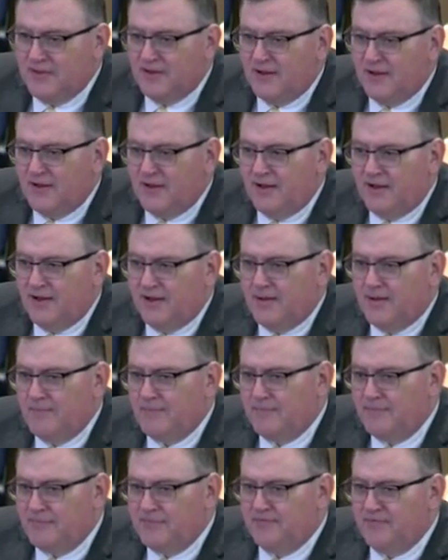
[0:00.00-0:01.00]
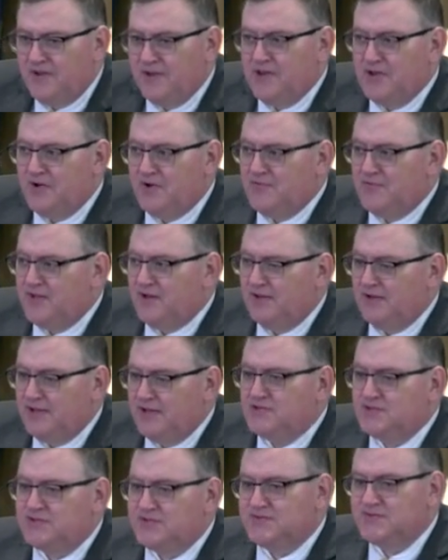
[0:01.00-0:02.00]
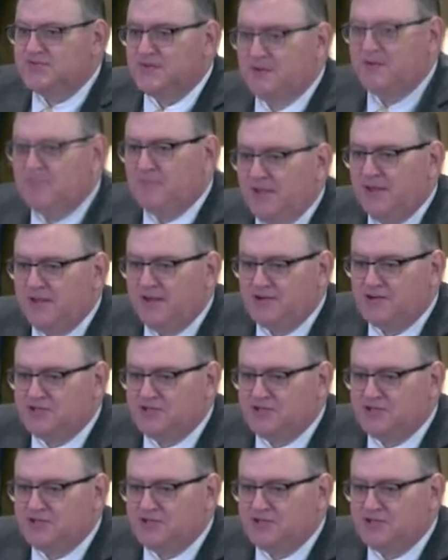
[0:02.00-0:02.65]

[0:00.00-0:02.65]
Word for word: The video that Alicia sent me,